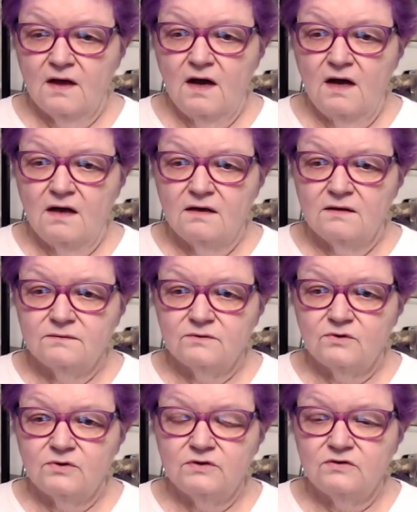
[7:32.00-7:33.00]
uh,
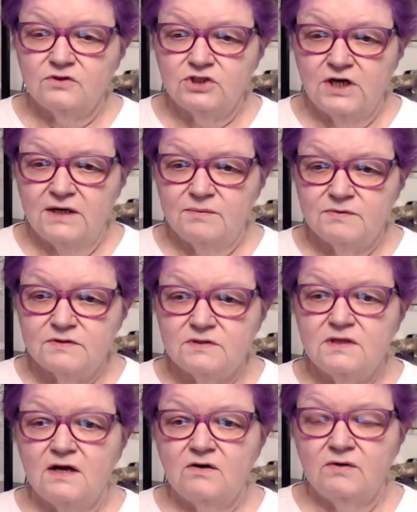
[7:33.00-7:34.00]
crystal shapes
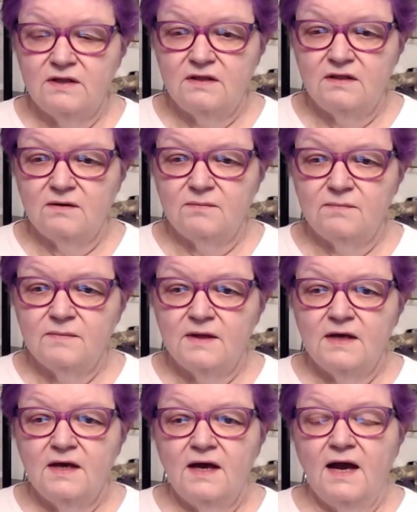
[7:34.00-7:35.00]
that are in them.
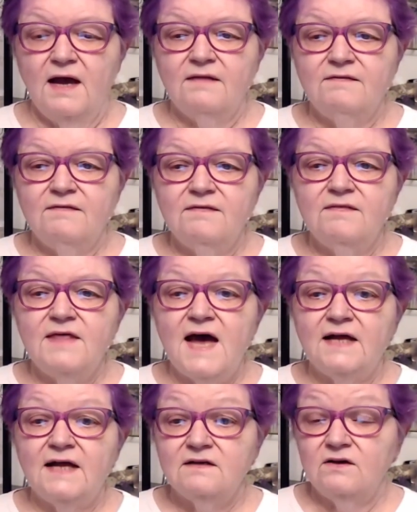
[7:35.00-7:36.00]
And
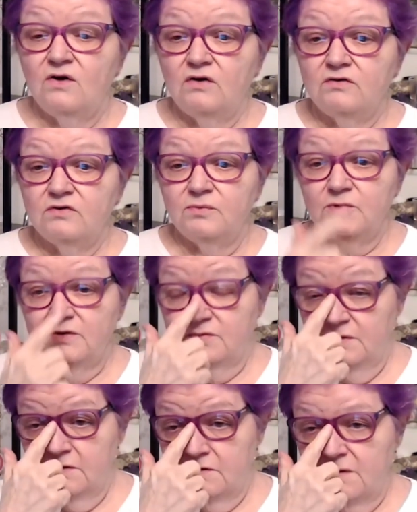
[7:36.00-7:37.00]
that also brings me
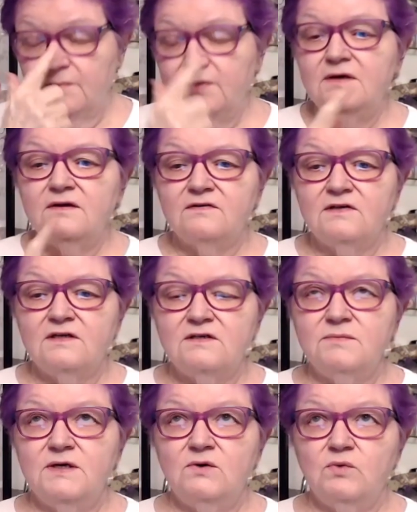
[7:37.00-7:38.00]
to somebody said to
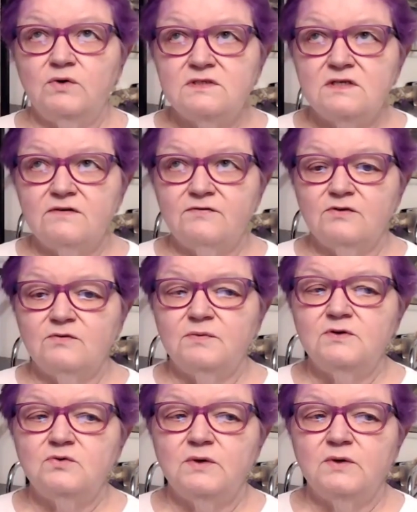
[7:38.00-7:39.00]
me, What's the difference
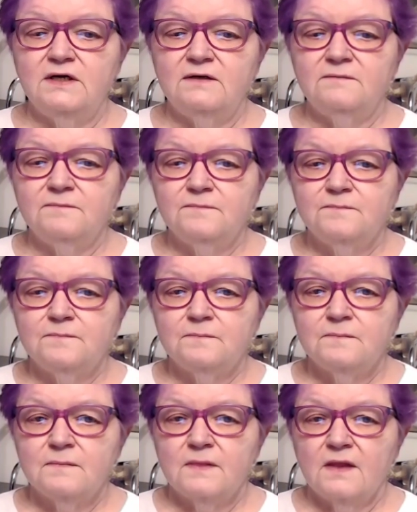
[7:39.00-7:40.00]
between
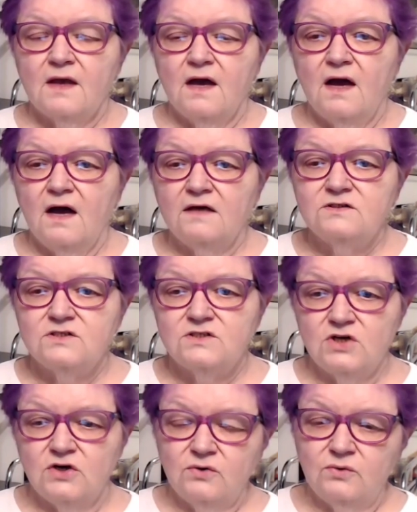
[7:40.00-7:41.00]
a
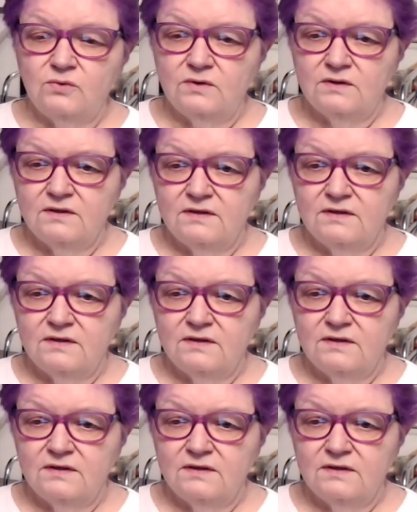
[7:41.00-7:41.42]
stone